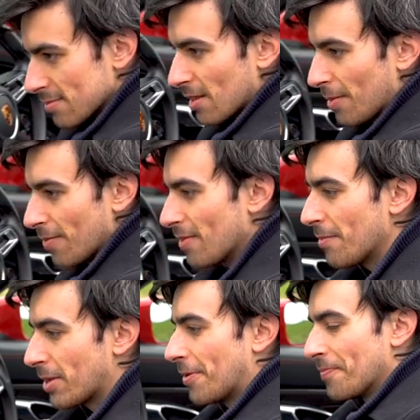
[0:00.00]
Come on,
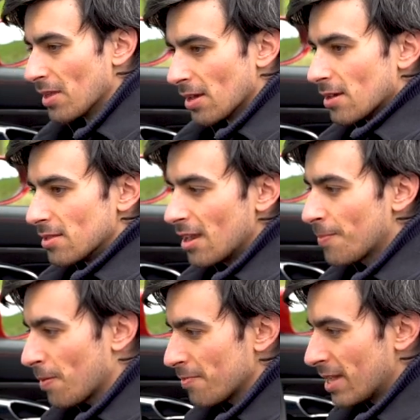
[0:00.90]
there we go. The only
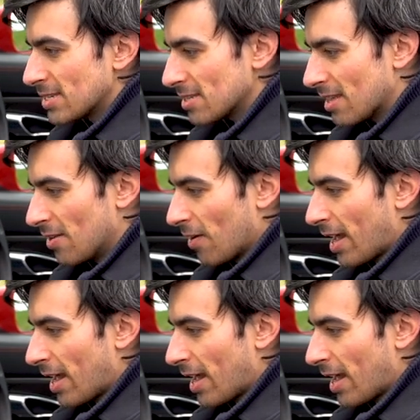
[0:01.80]
problem is they're not